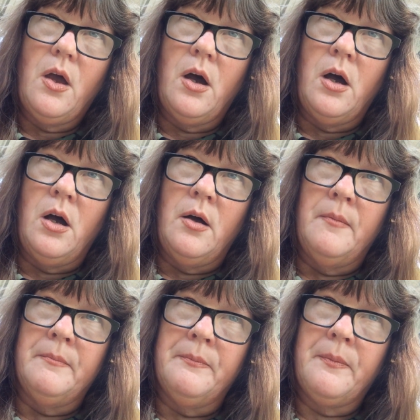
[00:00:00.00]

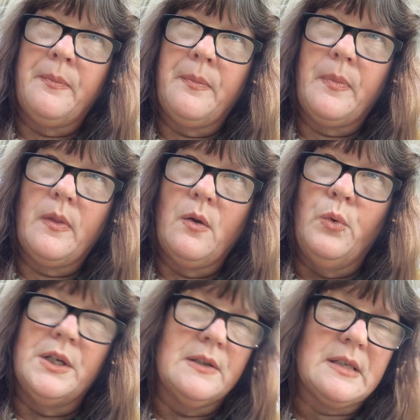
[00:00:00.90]
um,
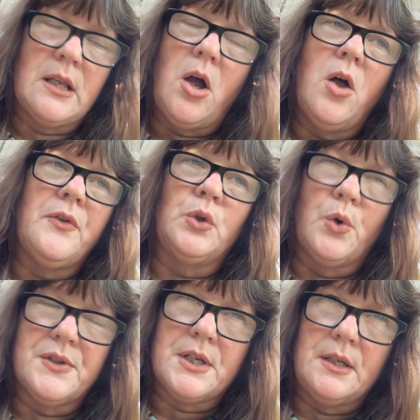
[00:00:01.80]
we just said, oh, the
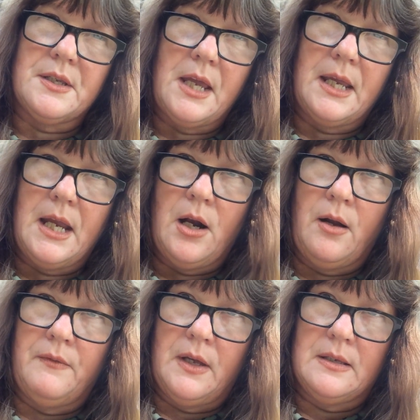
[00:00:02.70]
Lord's going to take
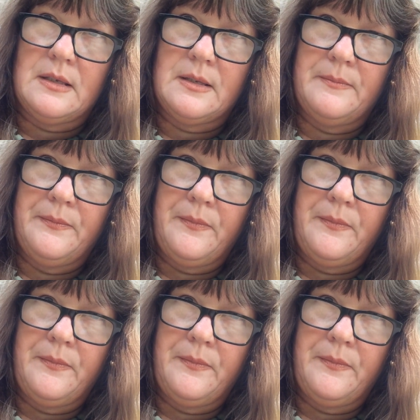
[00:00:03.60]
care of us.